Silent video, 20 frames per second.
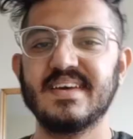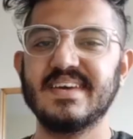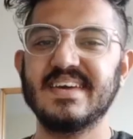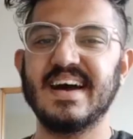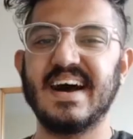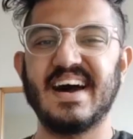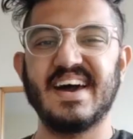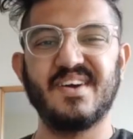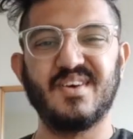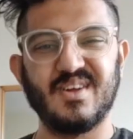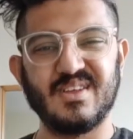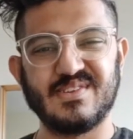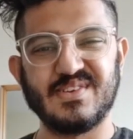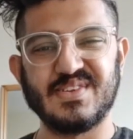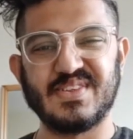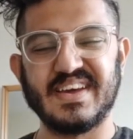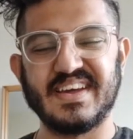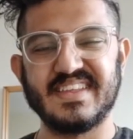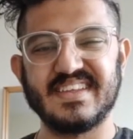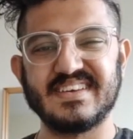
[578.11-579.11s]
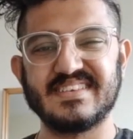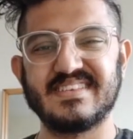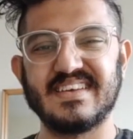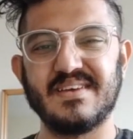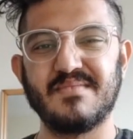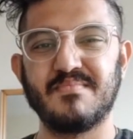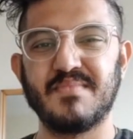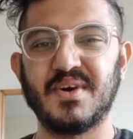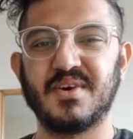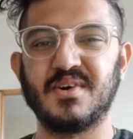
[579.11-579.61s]
Yeah, I also think the
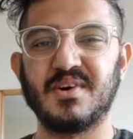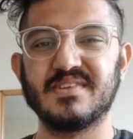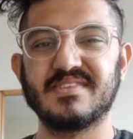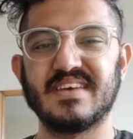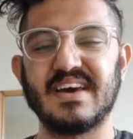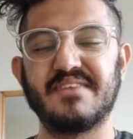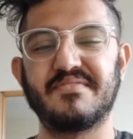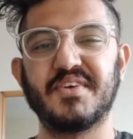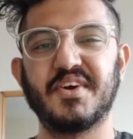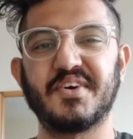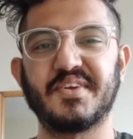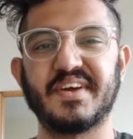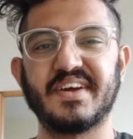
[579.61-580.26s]
same, because every